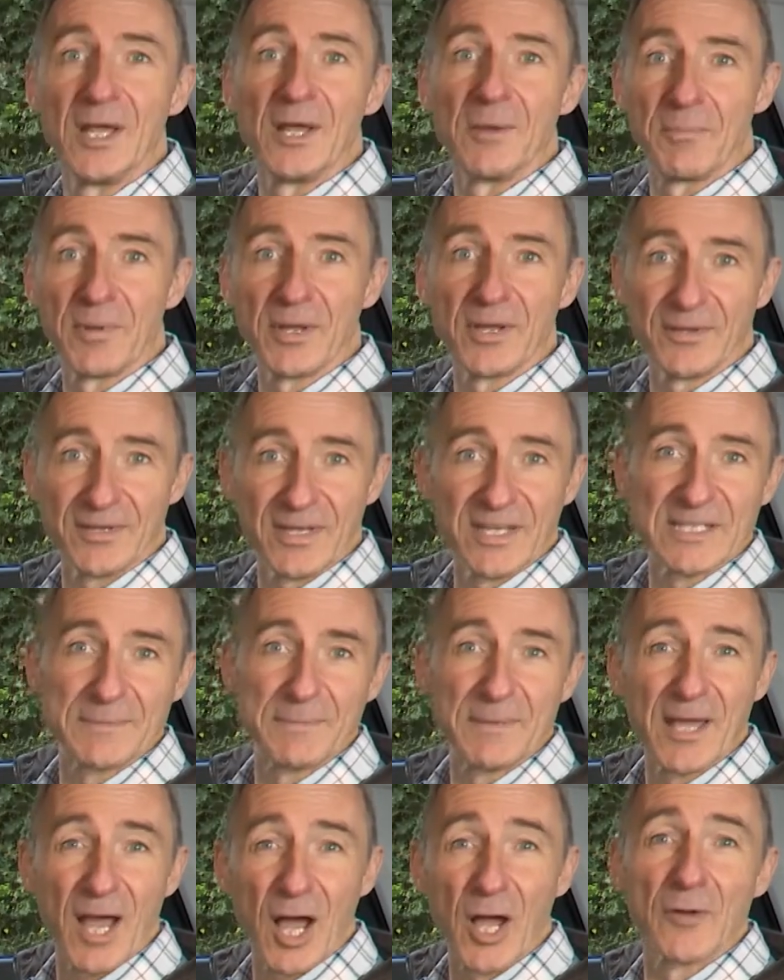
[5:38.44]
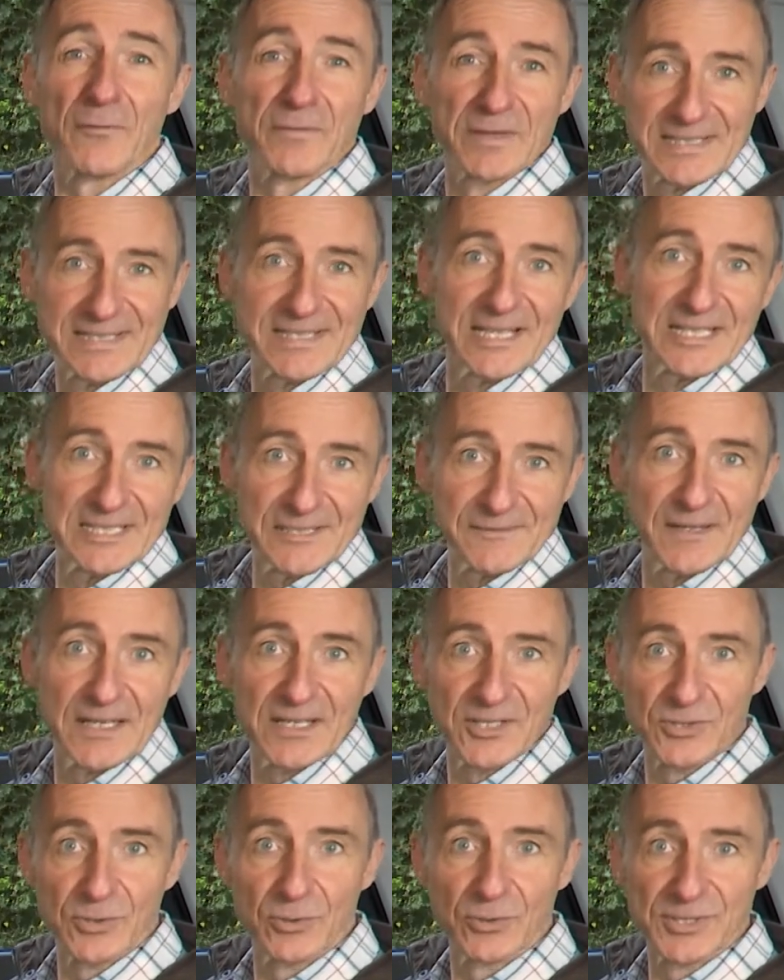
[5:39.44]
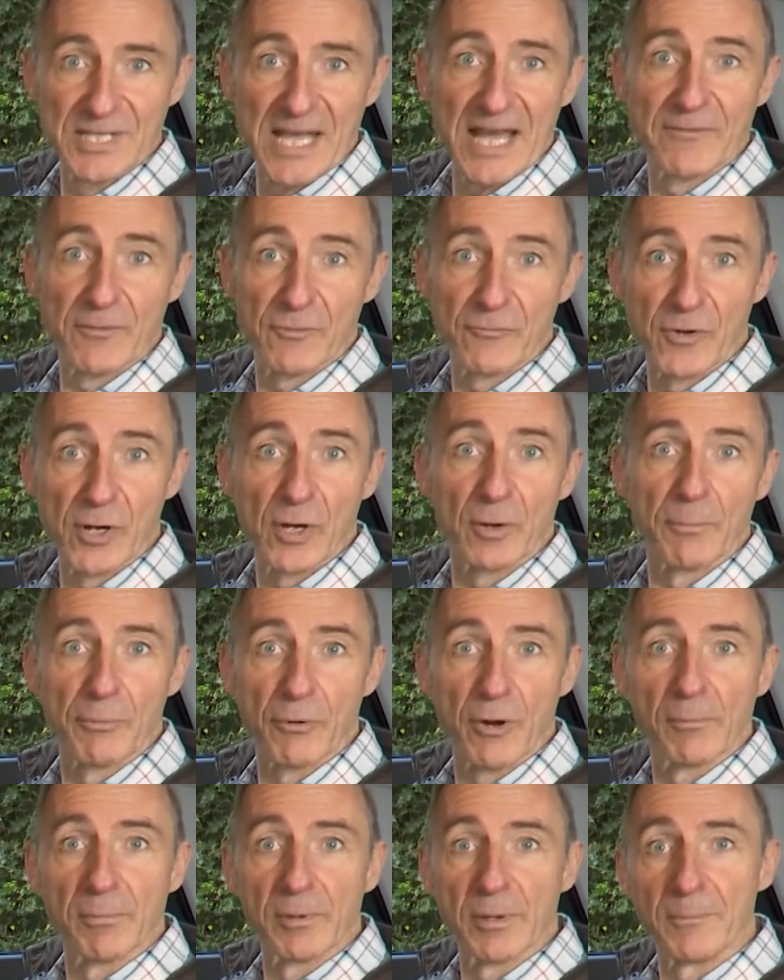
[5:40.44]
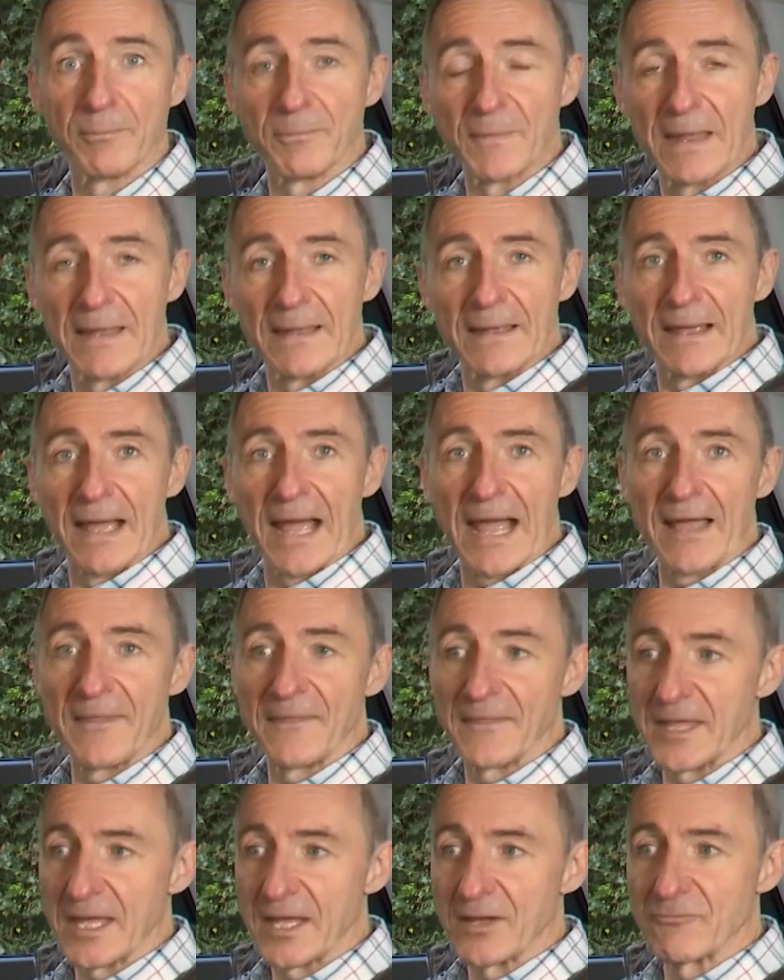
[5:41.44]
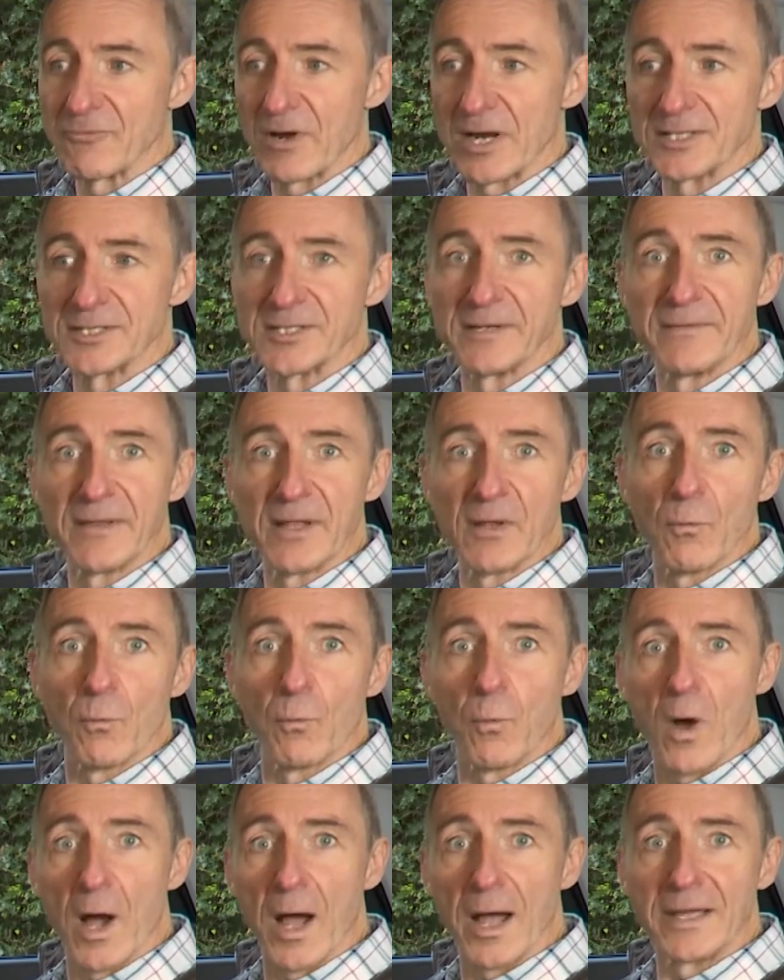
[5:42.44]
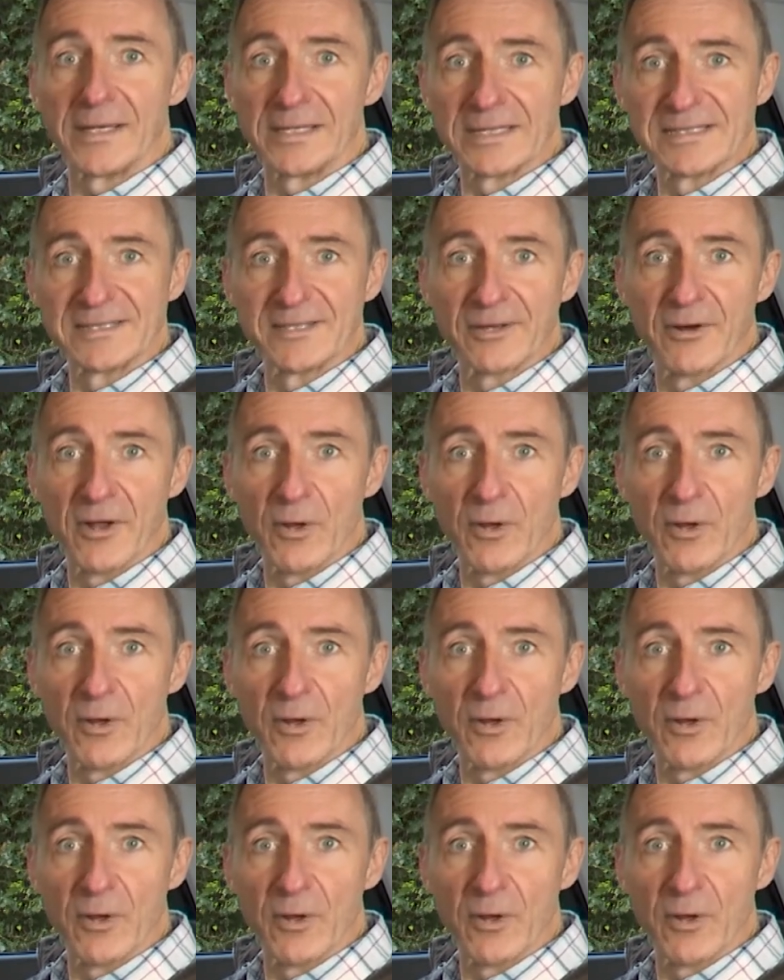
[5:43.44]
but you'd need to be over 6 feet tall to have a real problem. And the relatively wide exterior